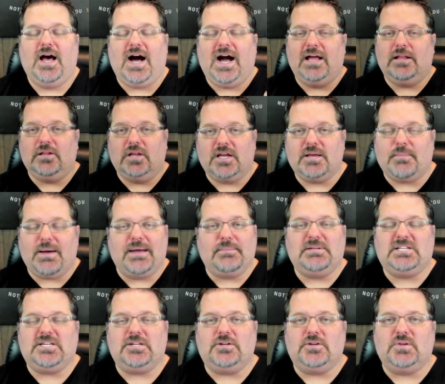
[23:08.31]
I look at my
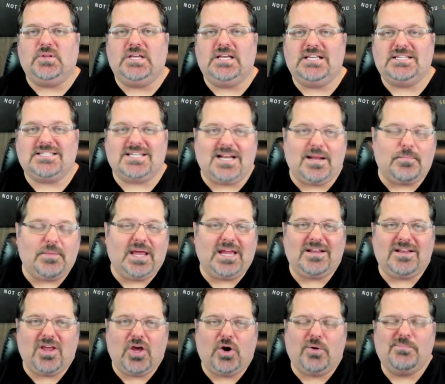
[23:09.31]
to-do list and I'm
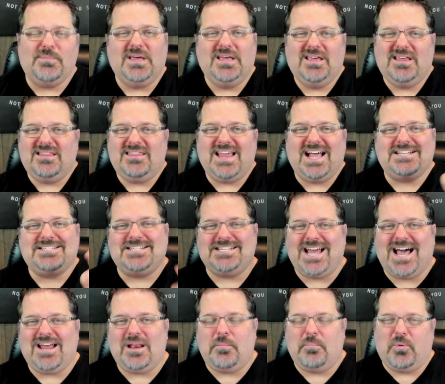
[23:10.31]
like, nope, that's
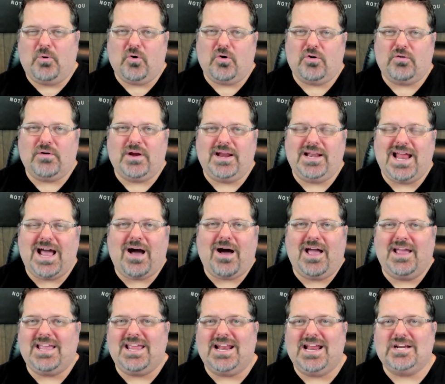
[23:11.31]
not important right now.
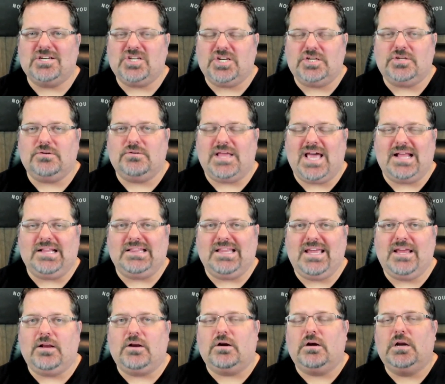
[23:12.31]
I can actually do that
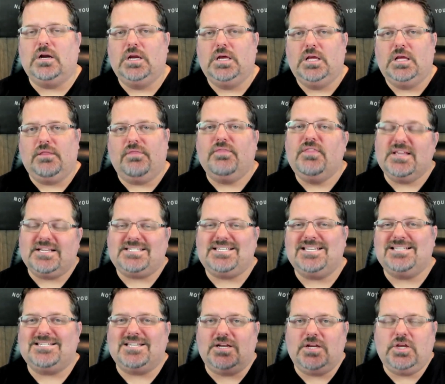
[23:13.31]
later. This
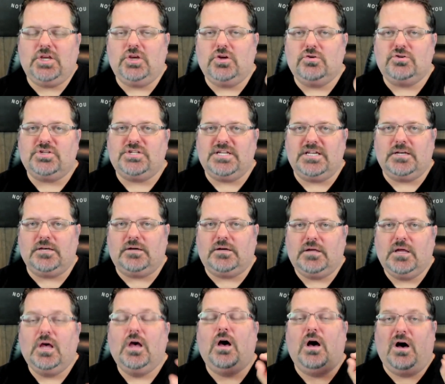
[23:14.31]
isn't a huge
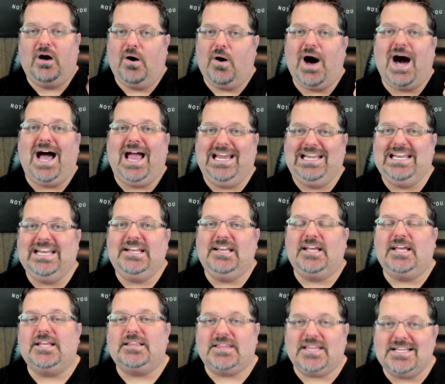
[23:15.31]
deal. Oh, I need to
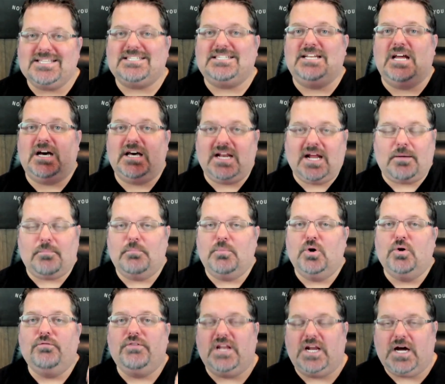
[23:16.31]
get this done. I'll
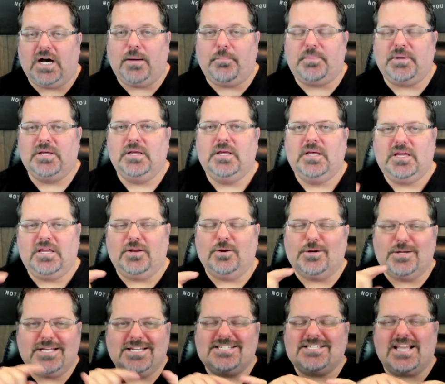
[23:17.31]
move it up. You
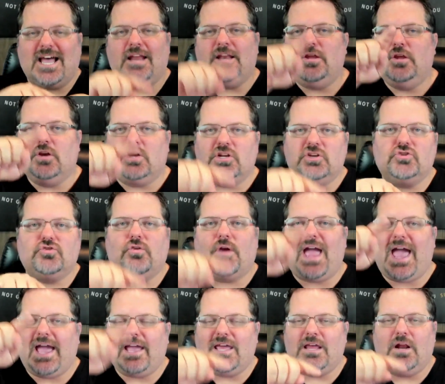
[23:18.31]
know, in Asana, you can
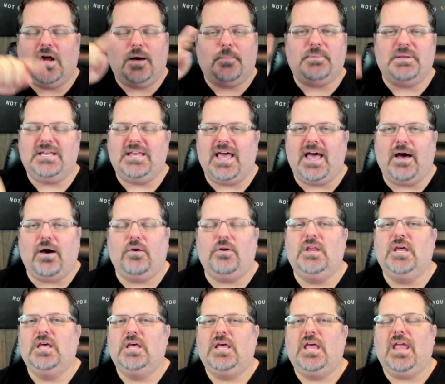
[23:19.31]
drag it up and down.
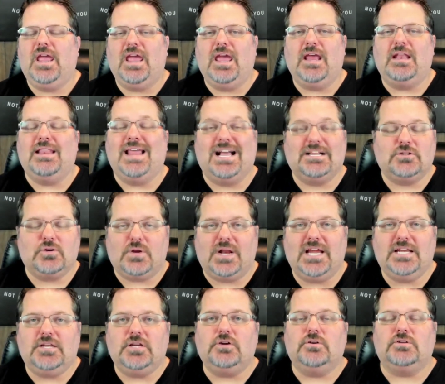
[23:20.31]
And that's what
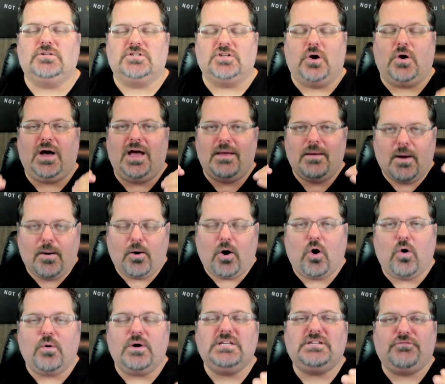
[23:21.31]
I do. So I
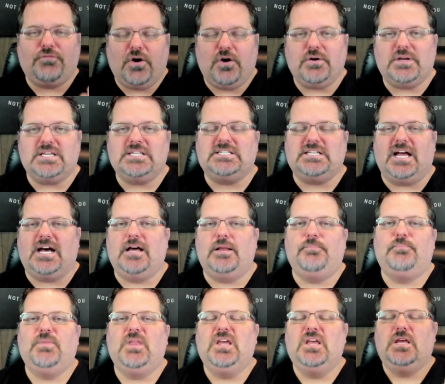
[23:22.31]
always focused
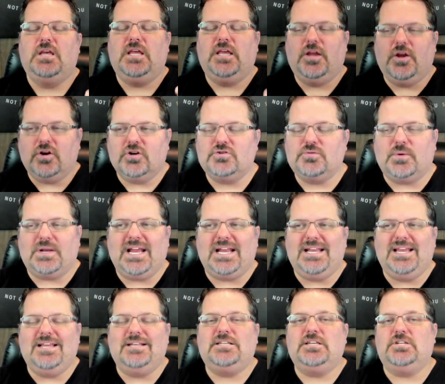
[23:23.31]
on, here's what I
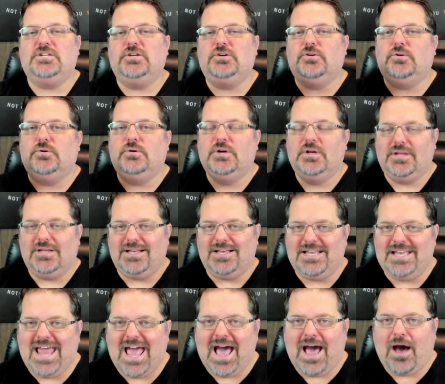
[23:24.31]
need to do
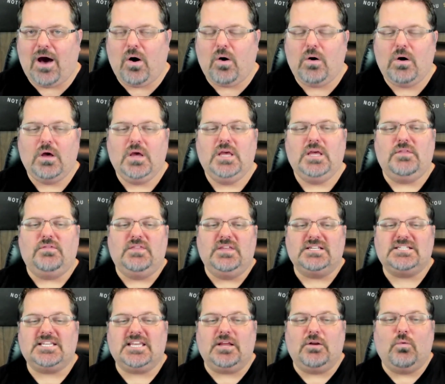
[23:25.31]
now.
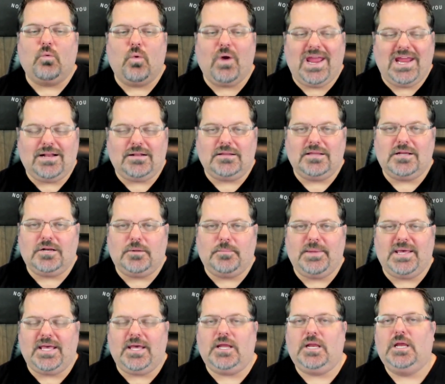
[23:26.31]
This can wait a little
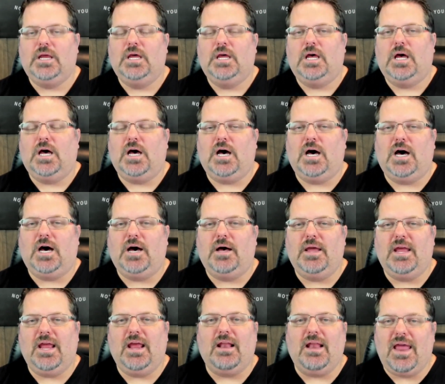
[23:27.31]
bit.
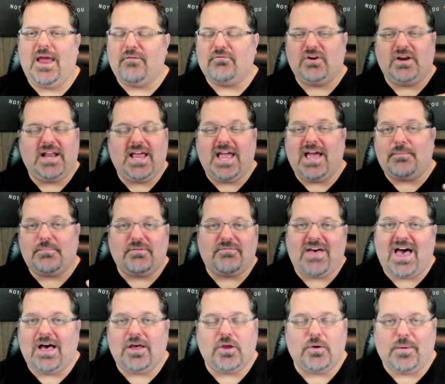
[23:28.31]
And every day I'm
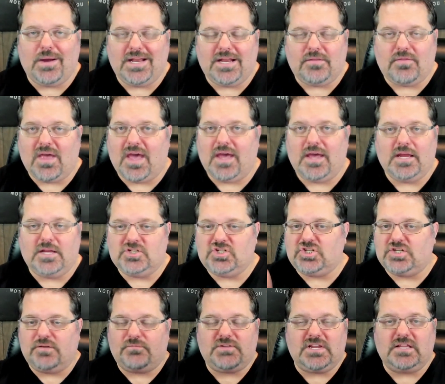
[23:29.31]
evaluating that and
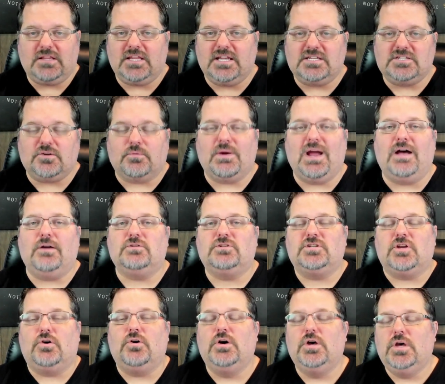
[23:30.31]
shifting things around.
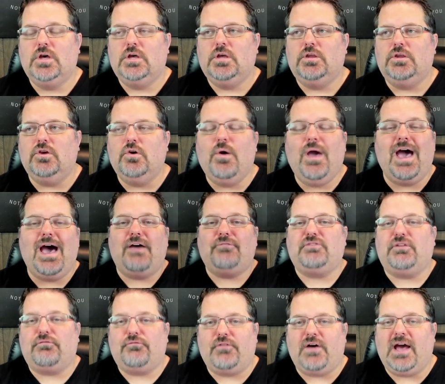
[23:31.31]
So you have
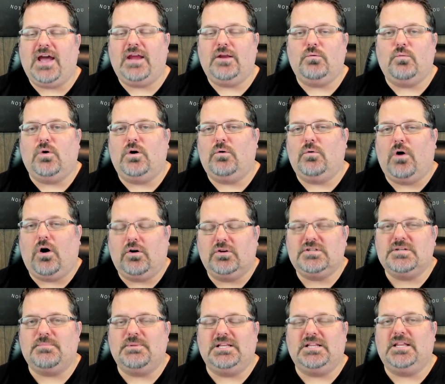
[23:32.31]
to find what
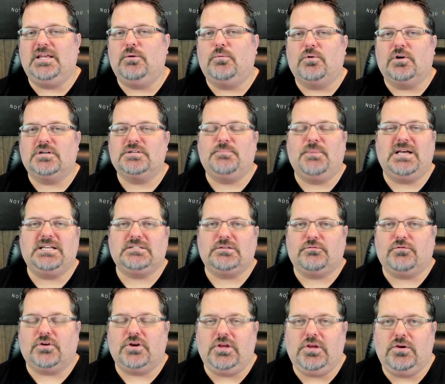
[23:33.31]
ultimately works best
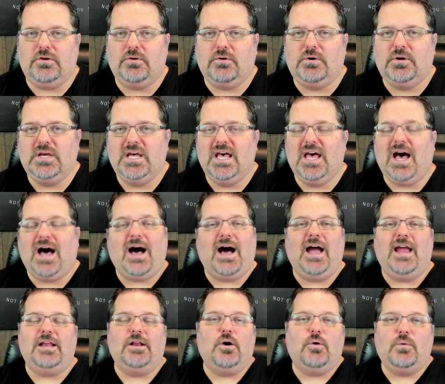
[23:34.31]
for you.
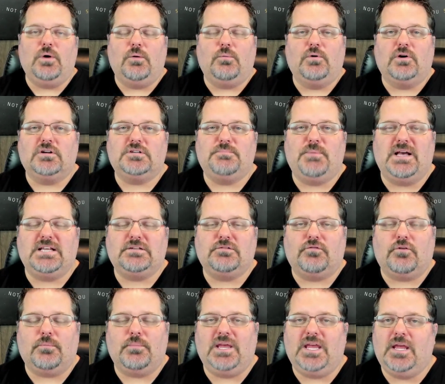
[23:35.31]
I know what works best
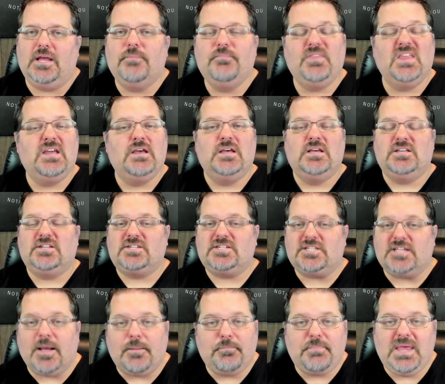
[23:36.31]
for me.
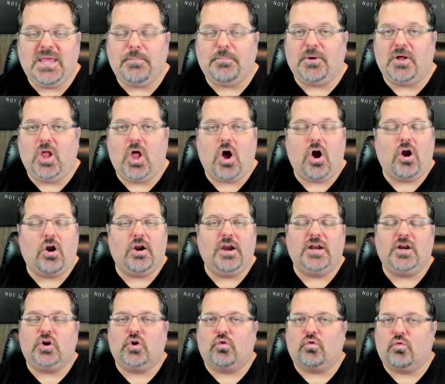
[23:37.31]
Some people are
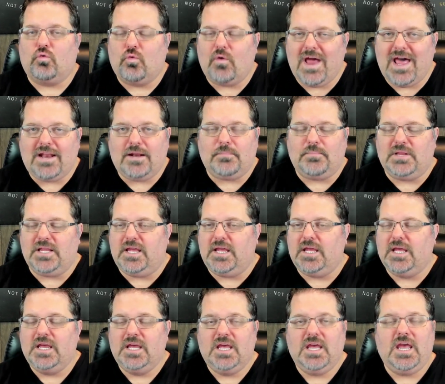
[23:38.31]

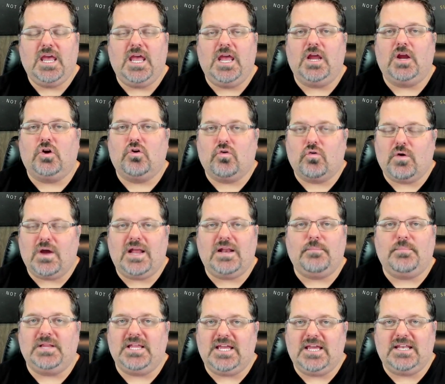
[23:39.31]
incredibly
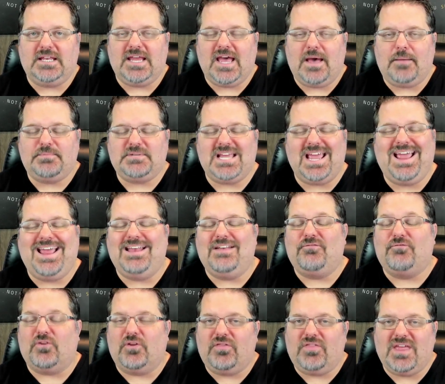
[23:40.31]
adept, and
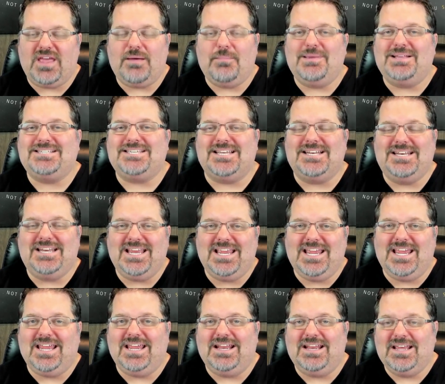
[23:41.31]
for them, it's a
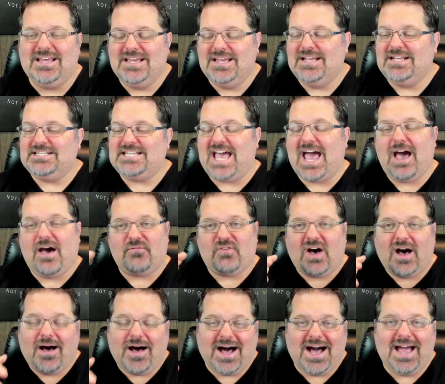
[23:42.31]
need to have a
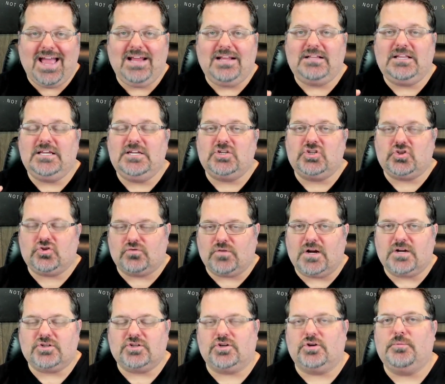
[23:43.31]
highly
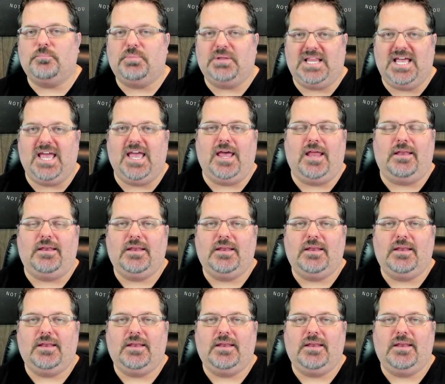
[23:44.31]
structured plan.